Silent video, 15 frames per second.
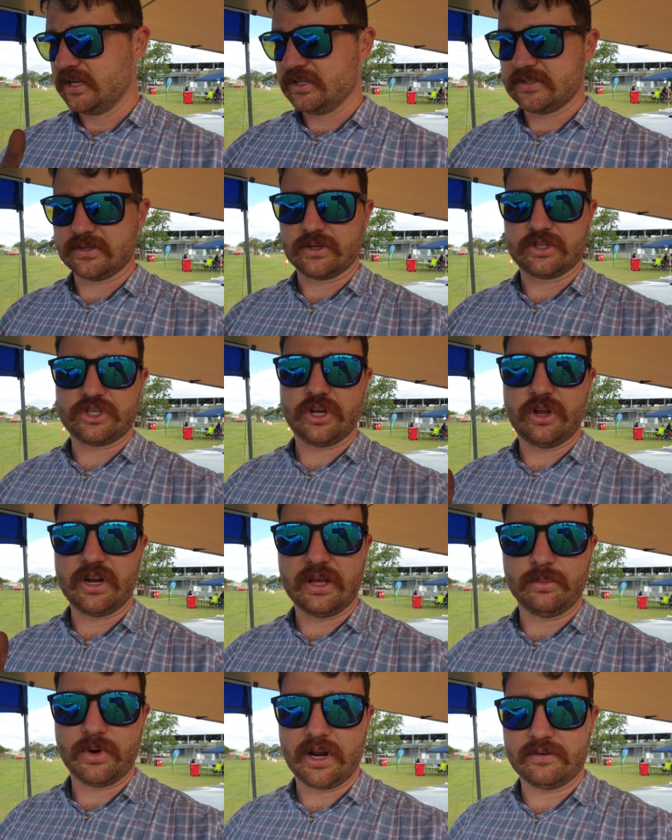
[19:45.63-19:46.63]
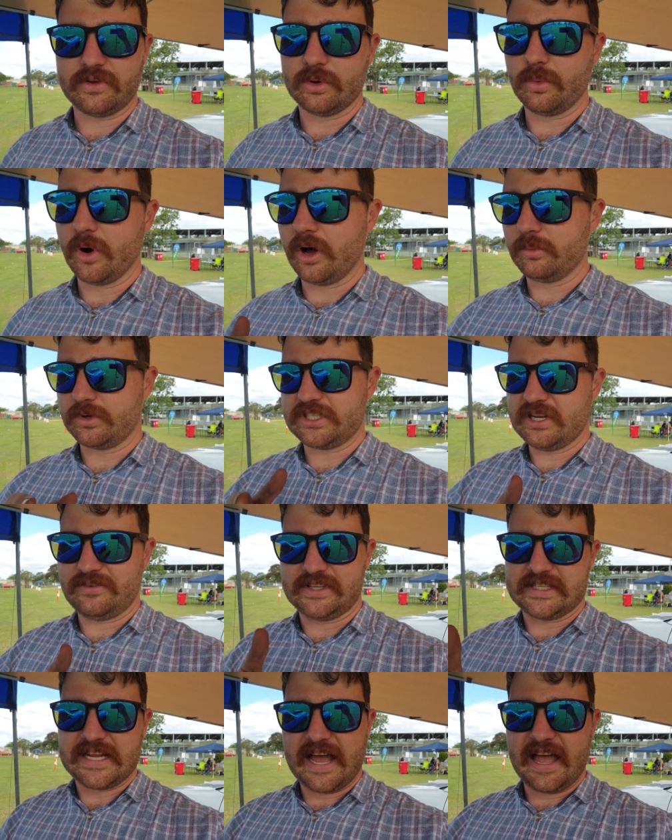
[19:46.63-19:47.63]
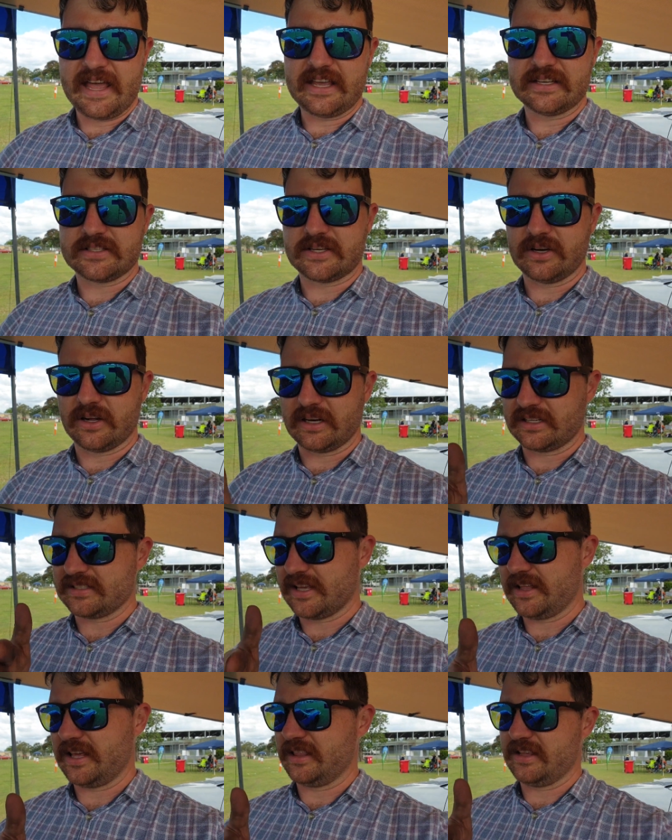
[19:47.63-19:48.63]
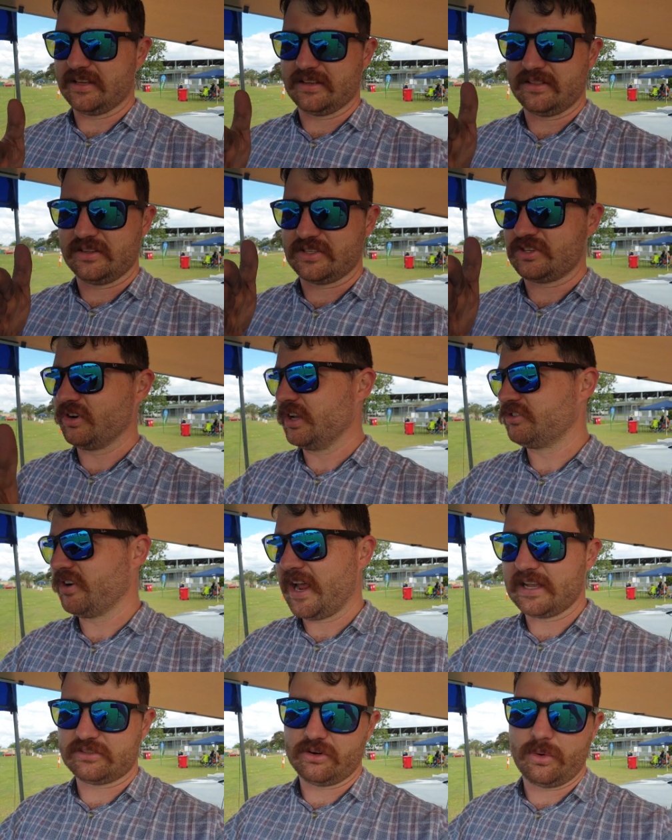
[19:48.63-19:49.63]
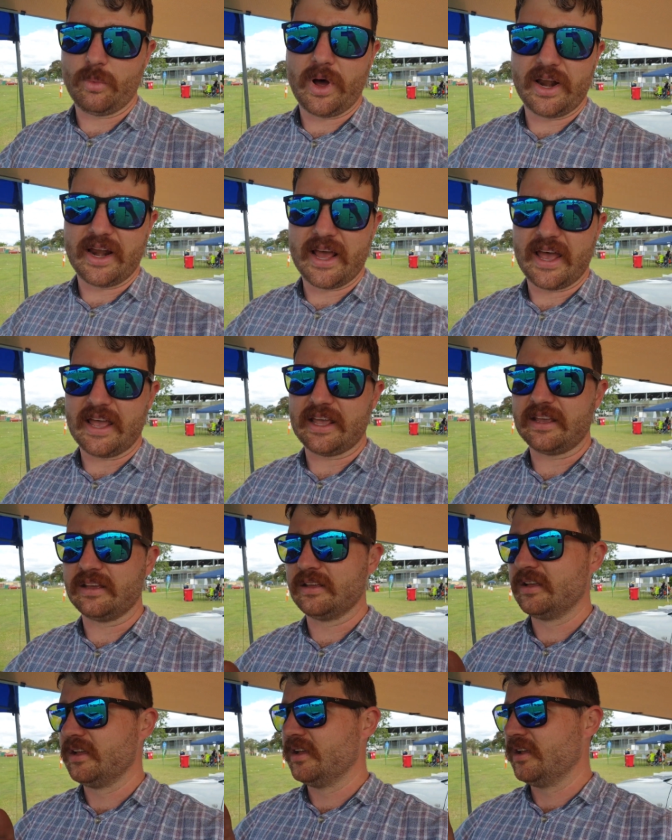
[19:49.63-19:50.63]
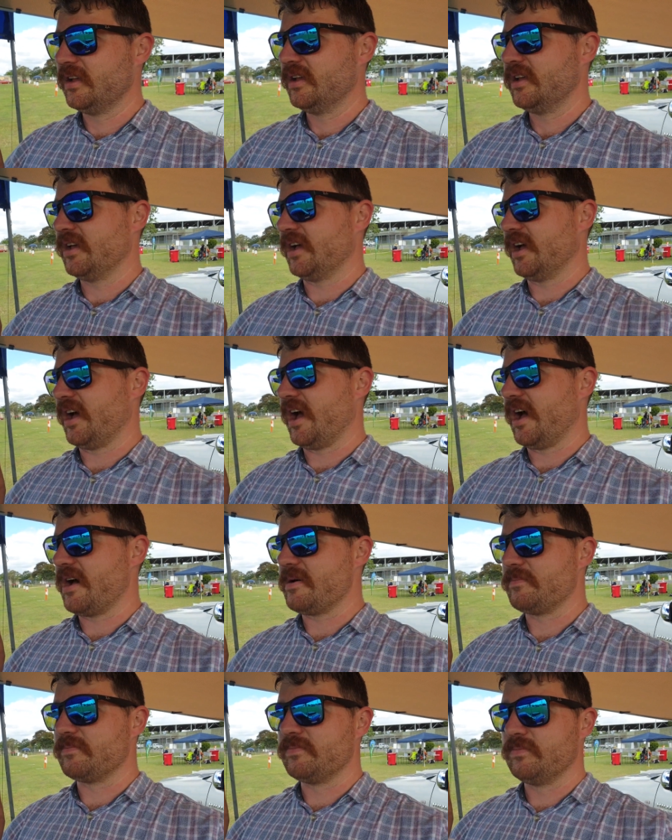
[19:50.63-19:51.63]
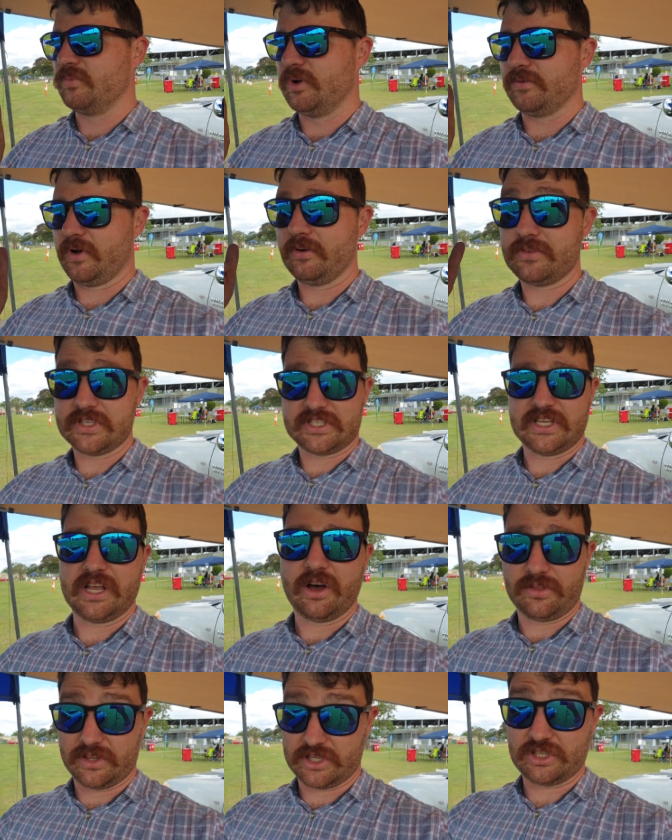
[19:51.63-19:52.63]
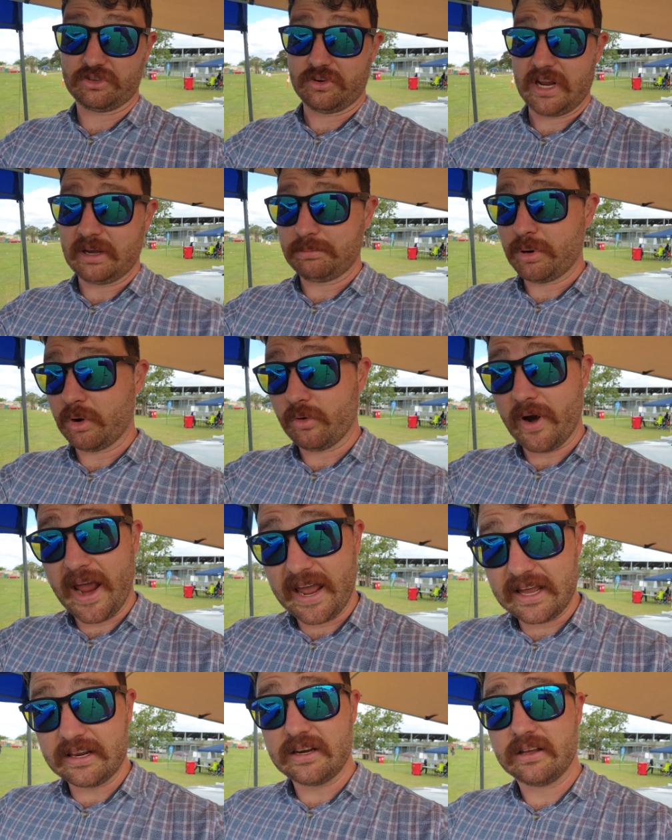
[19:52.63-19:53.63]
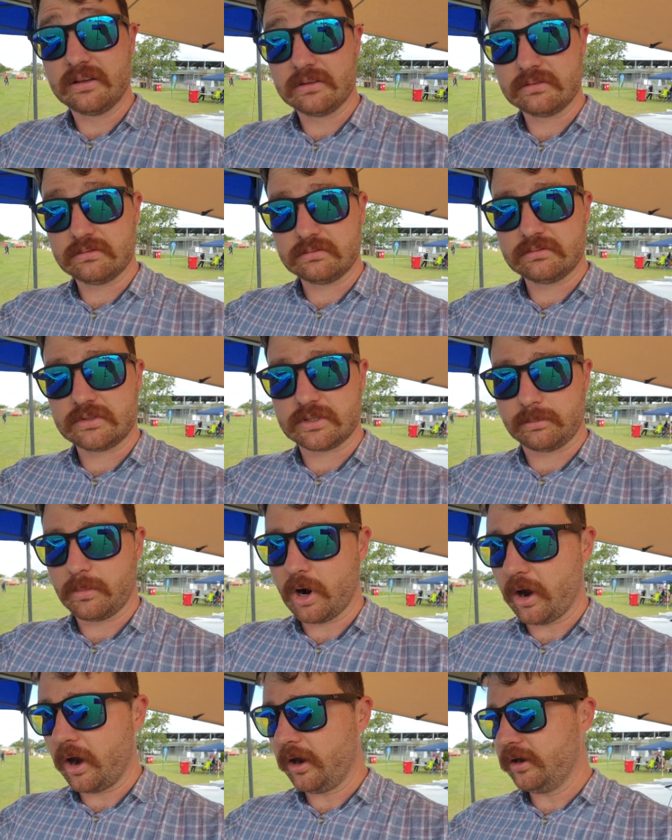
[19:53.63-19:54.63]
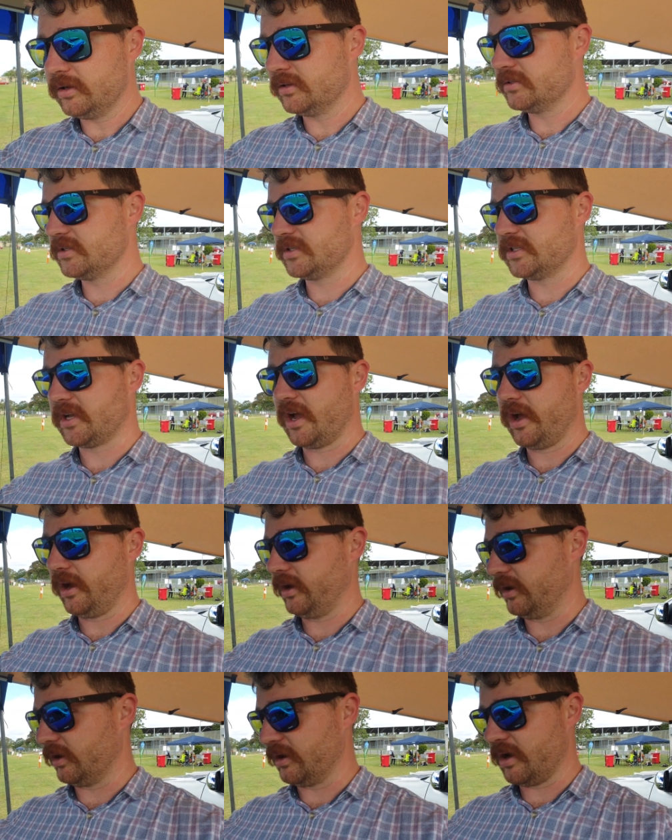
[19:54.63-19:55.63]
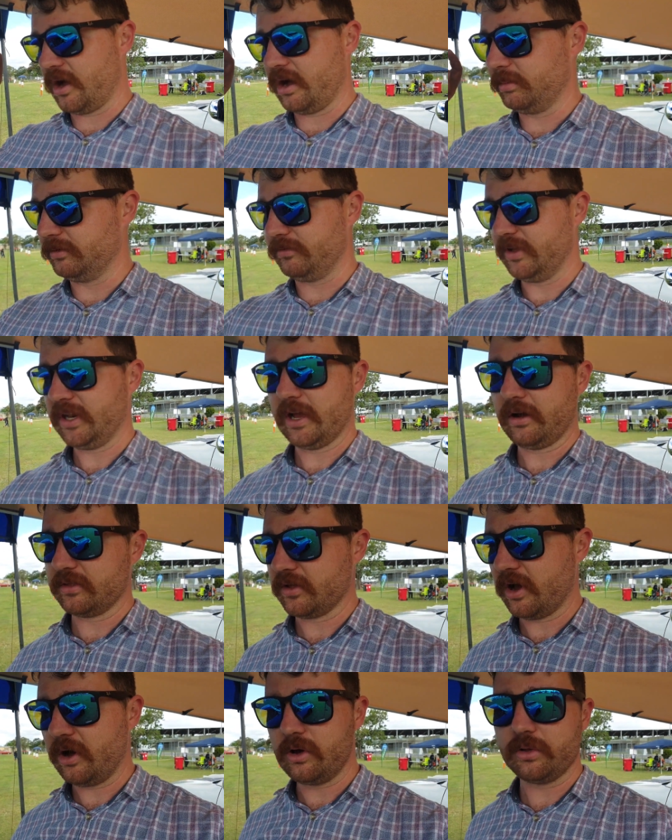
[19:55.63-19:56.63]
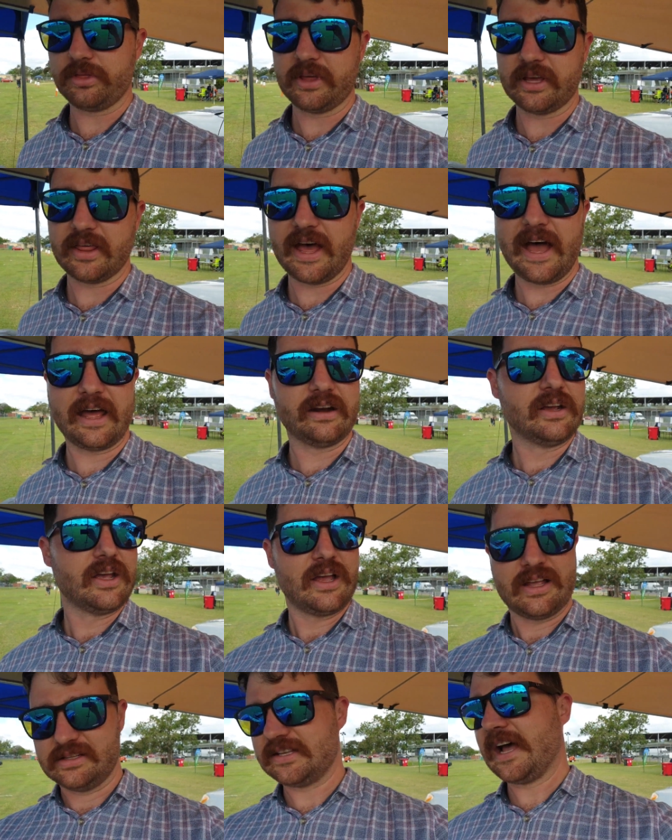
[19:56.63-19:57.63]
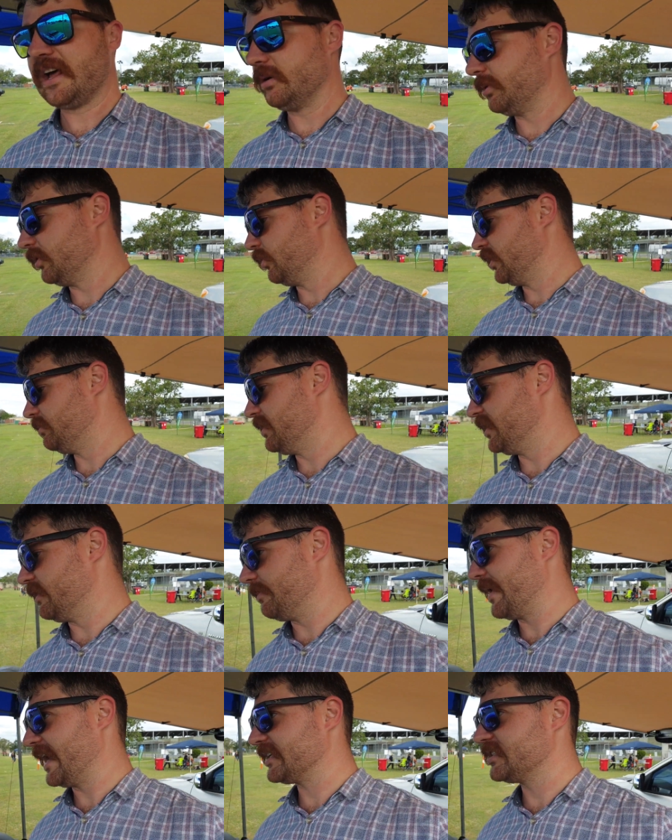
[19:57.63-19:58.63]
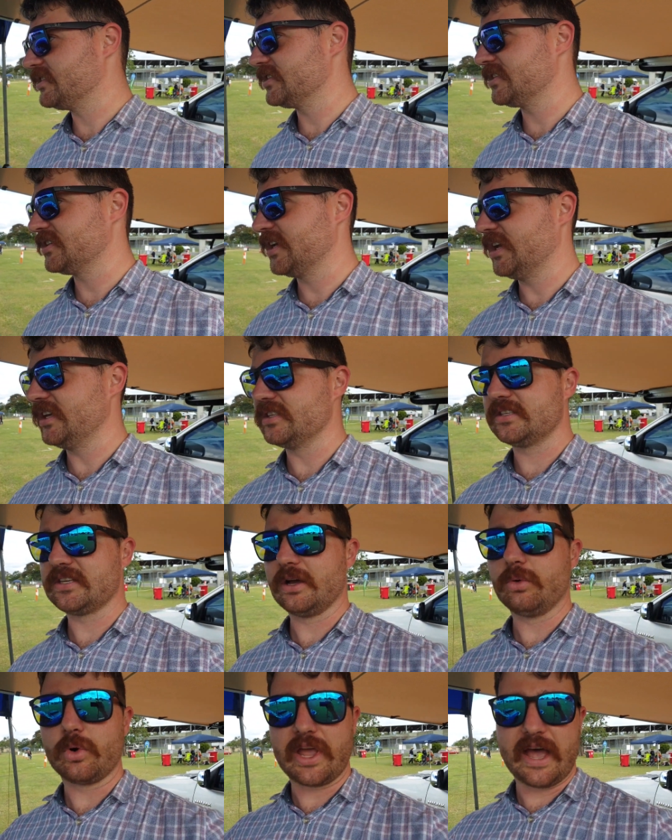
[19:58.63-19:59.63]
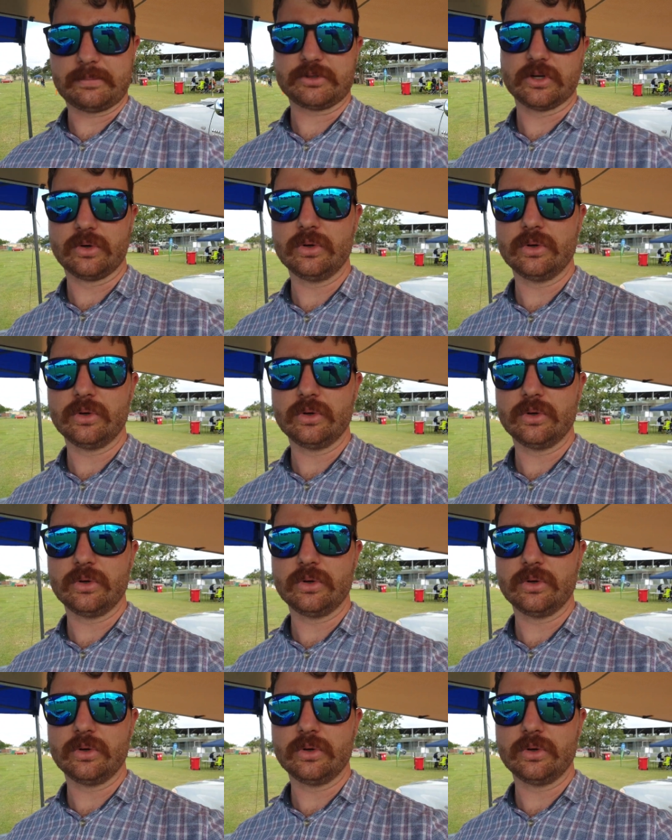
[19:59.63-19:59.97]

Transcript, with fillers: sort of tune in whenever you want, whichever day has got, because I think the, the street drags are on one day. Um, we've obviously got the street parade tomorrow, so I'll be videoing the whole thing of that dad will be with me in the passenger seat, so we'll capture